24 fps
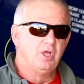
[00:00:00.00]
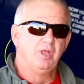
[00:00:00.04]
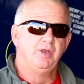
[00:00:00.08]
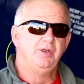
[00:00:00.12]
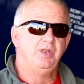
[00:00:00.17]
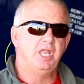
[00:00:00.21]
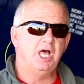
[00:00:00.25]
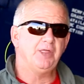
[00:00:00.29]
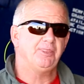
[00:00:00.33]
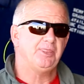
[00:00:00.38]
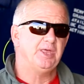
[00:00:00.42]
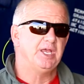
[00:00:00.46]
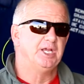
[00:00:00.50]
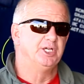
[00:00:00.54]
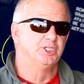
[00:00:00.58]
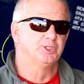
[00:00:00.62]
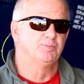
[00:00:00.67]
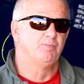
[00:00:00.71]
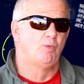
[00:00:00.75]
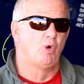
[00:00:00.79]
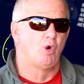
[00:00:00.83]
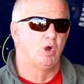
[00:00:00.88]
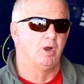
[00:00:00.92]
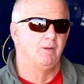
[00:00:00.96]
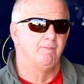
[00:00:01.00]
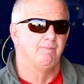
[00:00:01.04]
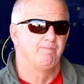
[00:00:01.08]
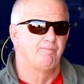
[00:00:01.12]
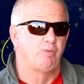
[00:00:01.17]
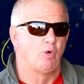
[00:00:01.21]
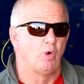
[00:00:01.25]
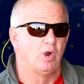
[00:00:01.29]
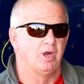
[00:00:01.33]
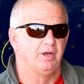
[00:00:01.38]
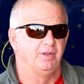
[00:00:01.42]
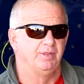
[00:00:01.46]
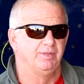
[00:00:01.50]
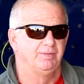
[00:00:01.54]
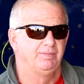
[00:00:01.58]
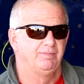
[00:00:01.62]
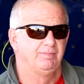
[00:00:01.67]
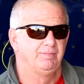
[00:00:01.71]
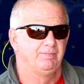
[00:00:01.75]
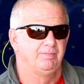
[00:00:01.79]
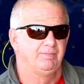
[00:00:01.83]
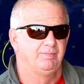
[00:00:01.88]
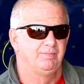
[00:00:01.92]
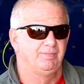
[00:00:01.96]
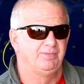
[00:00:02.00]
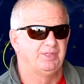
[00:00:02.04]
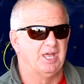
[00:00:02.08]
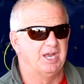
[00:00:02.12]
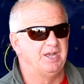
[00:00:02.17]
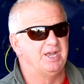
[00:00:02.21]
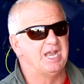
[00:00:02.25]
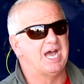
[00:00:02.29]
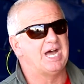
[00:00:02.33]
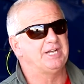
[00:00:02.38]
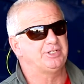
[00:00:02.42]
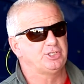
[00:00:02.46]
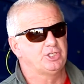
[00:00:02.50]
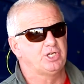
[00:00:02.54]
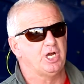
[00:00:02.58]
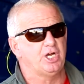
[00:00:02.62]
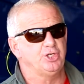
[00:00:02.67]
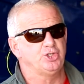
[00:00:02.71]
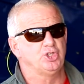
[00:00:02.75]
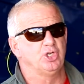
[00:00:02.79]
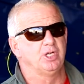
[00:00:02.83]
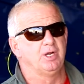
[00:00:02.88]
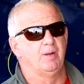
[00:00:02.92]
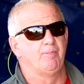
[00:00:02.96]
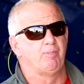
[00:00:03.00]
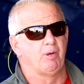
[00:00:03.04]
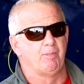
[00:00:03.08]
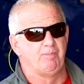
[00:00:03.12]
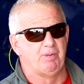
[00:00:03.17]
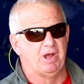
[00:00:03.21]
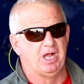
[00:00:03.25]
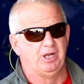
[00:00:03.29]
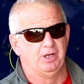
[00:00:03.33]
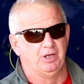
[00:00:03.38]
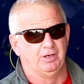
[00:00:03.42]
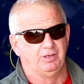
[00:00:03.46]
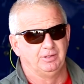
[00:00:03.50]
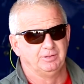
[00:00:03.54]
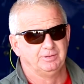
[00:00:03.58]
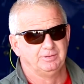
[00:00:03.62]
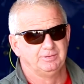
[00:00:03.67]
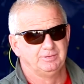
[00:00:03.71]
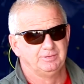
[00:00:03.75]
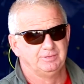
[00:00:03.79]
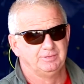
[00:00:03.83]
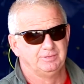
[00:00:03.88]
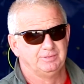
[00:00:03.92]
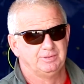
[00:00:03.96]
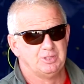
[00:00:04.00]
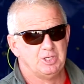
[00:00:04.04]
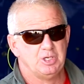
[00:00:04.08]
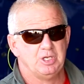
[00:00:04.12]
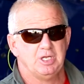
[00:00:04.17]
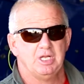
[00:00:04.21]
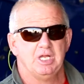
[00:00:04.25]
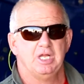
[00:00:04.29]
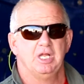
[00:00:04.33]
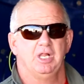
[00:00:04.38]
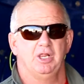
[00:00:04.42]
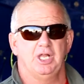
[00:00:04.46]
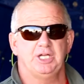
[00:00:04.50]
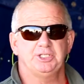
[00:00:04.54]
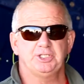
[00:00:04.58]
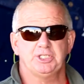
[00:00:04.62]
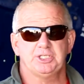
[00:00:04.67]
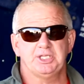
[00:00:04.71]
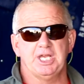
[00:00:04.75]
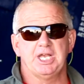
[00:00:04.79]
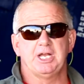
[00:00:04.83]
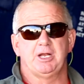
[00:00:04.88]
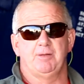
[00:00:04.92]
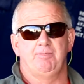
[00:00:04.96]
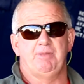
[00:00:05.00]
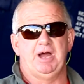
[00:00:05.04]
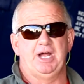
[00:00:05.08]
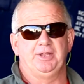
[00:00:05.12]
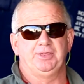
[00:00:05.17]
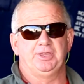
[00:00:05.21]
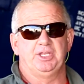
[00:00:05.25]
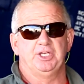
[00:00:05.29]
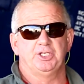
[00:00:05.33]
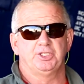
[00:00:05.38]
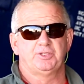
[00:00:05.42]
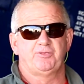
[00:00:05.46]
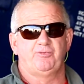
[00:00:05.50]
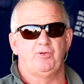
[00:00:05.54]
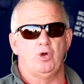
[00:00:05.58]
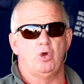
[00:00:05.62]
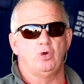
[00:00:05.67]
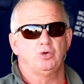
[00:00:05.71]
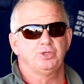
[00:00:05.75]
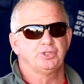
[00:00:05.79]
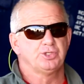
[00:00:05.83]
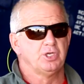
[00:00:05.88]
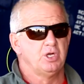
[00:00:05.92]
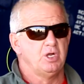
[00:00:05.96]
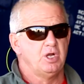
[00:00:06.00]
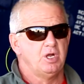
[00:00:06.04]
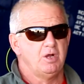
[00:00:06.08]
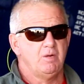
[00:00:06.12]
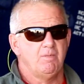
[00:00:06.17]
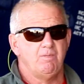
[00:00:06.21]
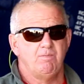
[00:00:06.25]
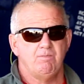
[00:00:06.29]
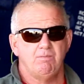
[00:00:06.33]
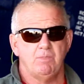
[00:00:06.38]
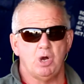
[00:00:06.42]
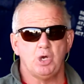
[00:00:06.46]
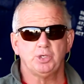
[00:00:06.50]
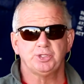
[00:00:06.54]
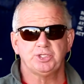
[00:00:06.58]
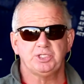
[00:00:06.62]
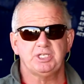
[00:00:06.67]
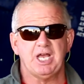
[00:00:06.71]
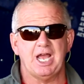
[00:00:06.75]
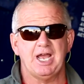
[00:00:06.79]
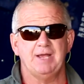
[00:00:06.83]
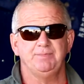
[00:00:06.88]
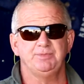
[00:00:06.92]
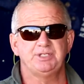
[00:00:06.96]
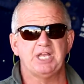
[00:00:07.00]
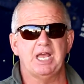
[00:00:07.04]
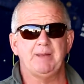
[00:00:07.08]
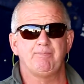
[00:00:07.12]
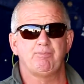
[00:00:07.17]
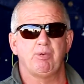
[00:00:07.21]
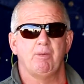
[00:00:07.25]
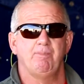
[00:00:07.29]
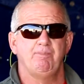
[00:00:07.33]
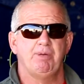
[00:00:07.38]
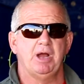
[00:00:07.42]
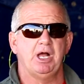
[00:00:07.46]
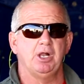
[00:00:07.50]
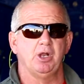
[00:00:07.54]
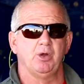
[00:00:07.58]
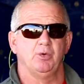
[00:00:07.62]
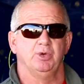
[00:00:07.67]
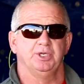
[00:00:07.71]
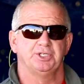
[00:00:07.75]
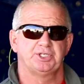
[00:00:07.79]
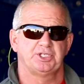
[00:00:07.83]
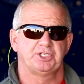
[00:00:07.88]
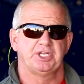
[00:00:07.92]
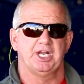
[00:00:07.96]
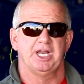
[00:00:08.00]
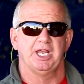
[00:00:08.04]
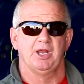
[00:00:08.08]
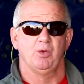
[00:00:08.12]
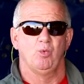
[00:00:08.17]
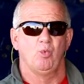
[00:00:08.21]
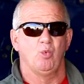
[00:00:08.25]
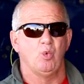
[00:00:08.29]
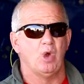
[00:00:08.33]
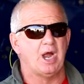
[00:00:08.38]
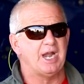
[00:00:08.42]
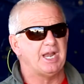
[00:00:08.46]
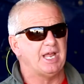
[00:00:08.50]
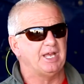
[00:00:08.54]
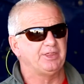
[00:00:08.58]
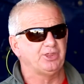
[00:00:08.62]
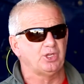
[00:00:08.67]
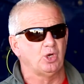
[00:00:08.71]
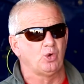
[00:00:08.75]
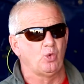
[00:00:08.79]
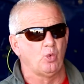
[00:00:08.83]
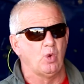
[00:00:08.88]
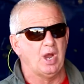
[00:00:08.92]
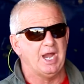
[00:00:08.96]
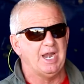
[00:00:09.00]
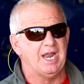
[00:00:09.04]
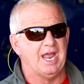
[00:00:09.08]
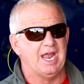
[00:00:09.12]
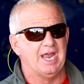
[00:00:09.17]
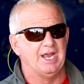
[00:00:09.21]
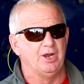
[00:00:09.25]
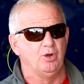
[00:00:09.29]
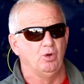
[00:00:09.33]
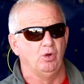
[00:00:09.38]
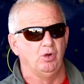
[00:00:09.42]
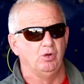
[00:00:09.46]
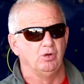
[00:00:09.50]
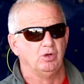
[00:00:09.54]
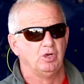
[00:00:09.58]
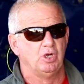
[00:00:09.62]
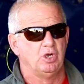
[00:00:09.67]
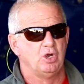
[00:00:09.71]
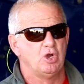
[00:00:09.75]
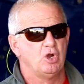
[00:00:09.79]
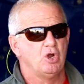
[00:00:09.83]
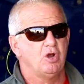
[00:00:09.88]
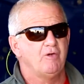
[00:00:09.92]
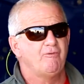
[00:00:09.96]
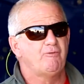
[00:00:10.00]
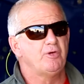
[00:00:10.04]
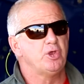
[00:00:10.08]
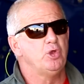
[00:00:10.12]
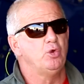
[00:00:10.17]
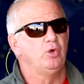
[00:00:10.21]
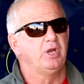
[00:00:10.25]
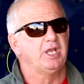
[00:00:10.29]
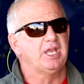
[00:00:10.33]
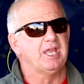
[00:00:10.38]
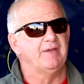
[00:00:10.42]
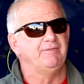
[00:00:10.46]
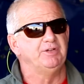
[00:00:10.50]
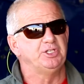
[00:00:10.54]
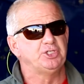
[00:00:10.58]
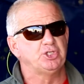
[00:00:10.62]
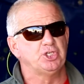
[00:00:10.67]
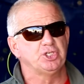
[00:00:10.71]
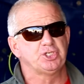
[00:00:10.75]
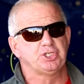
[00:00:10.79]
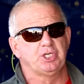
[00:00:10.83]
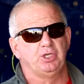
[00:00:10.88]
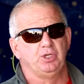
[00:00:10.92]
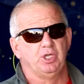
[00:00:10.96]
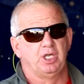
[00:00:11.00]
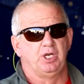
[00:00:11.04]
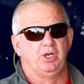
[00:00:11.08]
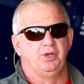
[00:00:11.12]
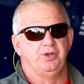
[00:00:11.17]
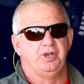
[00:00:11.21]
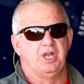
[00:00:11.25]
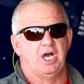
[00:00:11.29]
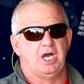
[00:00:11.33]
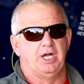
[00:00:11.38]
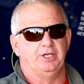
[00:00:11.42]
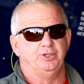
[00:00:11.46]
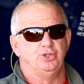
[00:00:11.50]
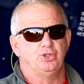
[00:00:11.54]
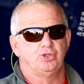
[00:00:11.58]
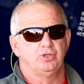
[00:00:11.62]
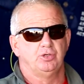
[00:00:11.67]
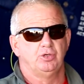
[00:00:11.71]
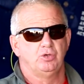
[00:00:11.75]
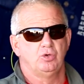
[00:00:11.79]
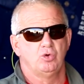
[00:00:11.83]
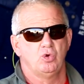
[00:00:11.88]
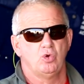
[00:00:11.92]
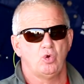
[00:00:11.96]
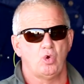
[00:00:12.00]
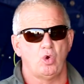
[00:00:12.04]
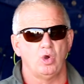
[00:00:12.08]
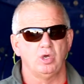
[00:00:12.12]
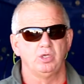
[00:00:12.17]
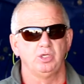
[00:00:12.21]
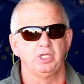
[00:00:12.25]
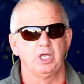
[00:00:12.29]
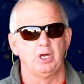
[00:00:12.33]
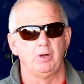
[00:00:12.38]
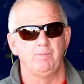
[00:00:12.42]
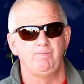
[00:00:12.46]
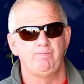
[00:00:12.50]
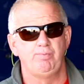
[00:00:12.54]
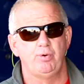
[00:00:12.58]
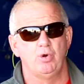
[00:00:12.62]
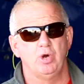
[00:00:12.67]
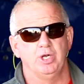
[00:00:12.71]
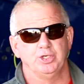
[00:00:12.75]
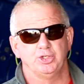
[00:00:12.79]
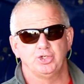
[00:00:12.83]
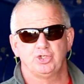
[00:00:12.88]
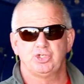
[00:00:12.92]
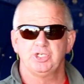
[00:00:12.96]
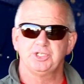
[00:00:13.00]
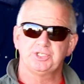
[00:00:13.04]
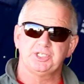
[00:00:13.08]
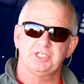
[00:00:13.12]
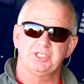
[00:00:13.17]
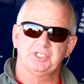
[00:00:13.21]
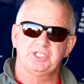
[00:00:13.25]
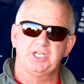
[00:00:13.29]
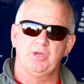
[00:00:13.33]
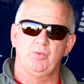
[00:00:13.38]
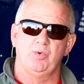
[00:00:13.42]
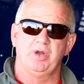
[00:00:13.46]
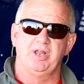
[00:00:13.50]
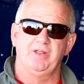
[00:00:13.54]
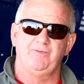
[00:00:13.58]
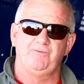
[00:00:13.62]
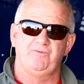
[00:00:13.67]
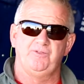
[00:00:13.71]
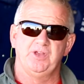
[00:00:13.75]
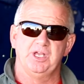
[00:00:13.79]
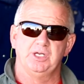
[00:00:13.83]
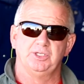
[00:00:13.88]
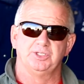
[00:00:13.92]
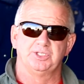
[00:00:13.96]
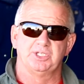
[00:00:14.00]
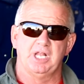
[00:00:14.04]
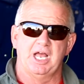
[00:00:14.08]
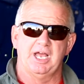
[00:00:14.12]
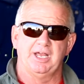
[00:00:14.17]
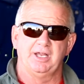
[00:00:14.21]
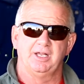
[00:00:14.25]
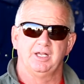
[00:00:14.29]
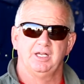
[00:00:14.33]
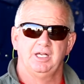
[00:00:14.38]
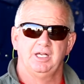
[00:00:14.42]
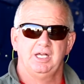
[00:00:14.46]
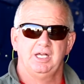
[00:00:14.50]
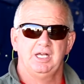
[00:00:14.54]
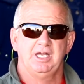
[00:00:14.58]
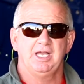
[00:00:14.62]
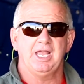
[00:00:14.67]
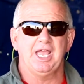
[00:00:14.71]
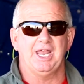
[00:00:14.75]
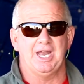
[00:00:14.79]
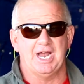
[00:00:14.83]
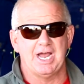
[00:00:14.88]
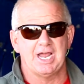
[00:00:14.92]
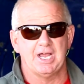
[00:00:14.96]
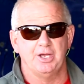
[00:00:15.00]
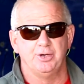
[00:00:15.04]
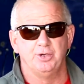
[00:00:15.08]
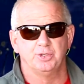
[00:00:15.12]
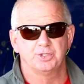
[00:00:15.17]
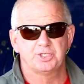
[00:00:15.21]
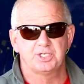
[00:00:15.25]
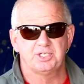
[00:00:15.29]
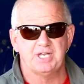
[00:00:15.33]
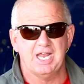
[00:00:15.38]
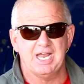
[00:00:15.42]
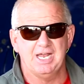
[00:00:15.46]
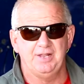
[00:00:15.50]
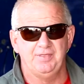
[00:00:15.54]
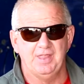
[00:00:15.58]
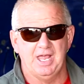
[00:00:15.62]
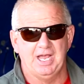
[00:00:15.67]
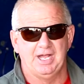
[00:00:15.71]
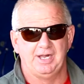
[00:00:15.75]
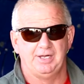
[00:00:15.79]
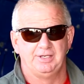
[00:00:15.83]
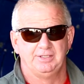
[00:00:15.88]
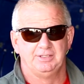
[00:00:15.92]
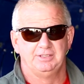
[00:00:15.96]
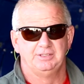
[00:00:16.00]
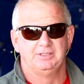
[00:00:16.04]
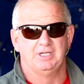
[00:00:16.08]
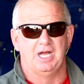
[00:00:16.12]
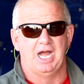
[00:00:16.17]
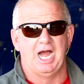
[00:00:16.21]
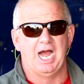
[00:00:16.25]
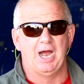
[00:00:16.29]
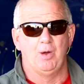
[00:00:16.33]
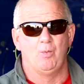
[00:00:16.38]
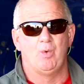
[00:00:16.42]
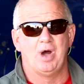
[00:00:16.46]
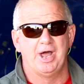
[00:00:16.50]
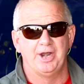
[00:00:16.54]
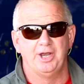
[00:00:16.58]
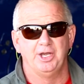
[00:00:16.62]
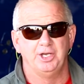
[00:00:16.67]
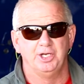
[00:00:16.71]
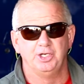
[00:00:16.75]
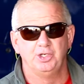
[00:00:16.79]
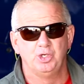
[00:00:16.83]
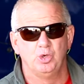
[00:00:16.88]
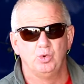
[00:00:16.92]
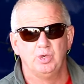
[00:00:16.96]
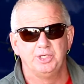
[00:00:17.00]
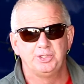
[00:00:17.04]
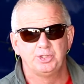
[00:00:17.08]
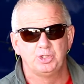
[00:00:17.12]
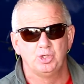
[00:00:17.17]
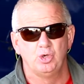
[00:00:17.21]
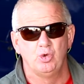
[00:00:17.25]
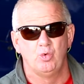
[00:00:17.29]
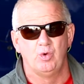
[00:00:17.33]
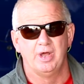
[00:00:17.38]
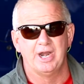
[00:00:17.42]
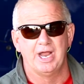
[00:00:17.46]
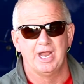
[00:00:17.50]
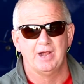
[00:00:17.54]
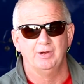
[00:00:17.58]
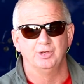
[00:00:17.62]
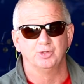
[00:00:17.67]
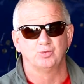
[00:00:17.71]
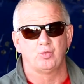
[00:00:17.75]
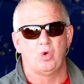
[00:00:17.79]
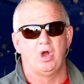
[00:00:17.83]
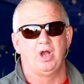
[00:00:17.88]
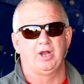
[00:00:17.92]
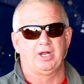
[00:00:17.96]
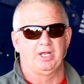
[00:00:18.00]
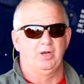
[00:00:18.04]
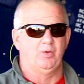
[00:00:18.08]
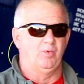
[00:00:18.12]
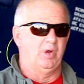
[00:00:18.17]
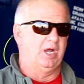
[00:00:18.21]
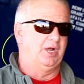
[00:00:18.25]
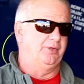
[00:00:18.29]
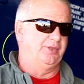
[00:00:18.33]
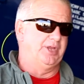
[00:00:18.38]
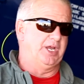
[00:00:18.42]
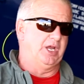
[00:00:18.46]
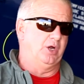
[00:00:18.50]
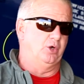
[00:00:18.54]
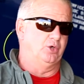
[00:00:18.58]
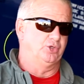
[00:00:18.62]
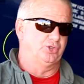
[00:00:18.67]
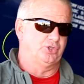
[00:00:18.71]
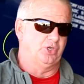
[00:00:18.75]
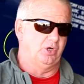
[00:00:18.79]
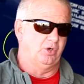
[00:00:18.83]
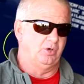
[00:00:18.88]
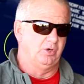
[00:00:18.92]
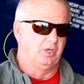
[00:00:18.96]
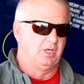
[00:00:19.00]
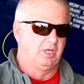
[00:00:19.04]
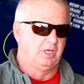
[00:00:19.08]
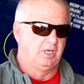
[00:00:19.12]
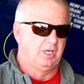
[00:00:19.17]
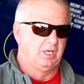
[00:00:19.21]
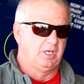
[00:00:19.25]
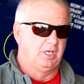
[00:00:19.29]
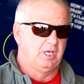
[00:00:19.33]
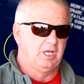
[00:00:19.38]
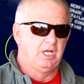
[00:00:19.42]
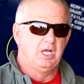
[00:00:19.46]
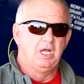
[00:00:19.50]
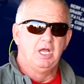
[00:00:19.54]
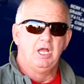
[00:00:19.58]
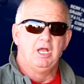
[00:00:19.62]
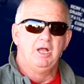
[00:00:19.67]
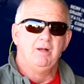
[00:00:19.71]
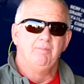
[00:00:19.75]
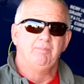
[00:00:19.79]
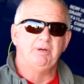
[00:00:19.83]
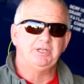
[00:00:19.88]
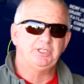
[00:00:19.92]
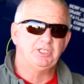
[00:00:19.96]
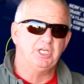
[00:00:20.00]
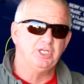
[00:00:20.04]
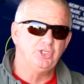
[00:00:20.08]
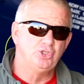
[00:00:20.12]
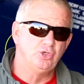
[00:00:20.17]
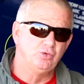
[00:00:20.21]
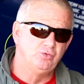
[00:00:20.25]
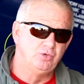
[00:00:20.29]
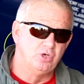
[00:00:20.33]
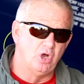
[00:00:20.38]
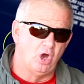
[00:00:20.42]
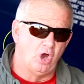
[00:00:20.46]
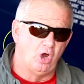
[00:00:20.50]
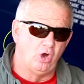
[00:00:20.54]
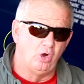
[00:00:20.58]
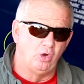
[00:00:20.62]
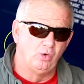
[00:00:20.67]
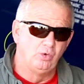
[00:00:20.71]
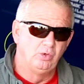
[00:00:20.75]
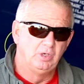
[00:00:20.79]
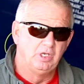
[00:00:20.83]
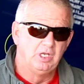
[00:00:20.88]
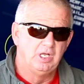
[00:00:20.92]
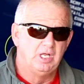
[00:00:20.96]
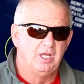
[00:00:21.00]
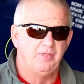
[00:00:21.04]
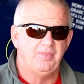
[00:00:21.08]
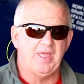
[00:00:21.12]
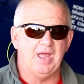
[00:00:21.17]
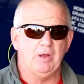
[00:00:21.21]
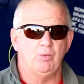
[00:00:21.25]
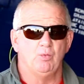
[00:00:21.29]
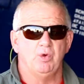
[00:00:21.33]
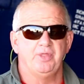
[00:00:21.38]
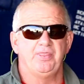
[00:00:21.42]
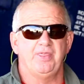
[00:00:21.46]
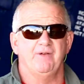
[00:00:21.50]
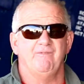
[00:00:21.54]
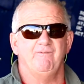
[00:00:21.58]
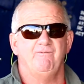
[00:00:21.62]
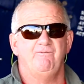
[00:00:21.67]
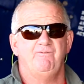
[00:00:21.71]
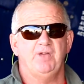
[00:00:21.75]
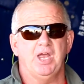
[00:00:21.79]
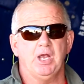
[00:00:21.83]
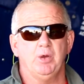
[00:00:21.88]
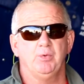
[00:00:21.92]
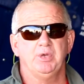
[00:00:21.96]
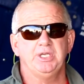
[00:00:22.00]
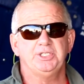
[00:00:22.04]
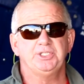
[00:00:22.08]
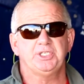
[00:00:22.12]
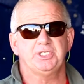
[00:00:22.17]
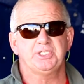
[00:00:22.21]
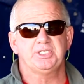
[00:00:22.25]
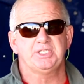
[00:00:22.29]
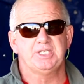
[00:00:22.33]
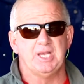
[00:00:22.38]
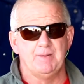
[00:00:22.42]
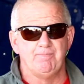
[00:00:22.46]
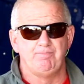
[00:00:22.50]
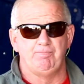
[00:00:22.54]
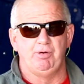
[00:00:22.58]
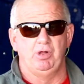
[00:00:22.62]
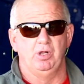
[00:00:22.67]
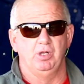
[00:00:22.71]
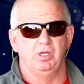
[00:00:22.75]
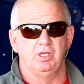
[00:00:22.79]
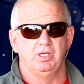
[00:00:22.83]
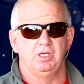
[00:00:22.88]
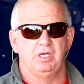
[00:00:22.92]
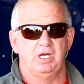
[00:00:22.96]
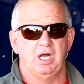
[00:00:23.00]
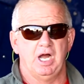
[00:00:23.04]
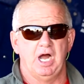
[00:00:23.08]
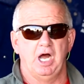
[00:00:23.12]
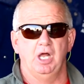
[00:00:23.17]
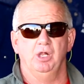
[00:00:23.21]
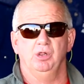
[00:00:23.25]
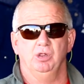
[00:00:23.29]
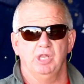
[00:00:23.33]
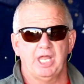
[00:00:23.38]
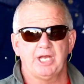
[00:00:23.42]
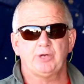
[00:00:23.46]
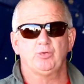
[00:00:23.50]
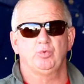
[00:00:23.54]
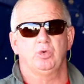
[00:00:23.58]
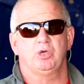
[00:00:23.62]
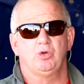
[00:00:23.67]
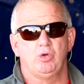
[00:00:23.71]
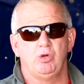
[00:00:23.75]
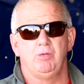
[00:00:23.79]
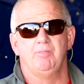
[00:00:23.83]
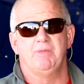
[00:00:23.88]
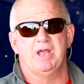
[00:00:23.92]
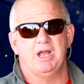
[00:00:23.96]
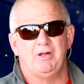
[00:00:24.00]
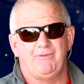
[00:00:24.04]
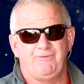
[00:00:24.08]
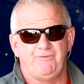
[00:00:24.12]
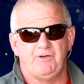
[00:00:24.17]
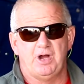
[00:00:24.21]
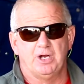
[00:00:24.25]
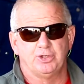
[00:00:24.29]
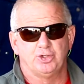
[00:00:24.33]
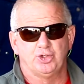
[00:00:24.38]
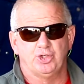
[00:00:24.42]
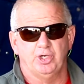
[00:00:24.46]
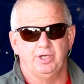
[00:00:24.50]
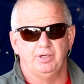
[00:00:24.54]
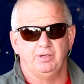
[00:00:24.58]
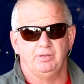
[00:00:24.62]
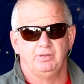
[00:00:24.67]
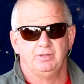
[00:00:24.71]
Nothing is more important than not touching a propeller. Let's think about this, folks. Most times that propeller is sitting right at the great angle for you to give it just a little nudge or a little push just to see what it feels like. And I understand that. I wanted to do it too when I was walking around the air show. But did you know that with a very simple electrical malfunction,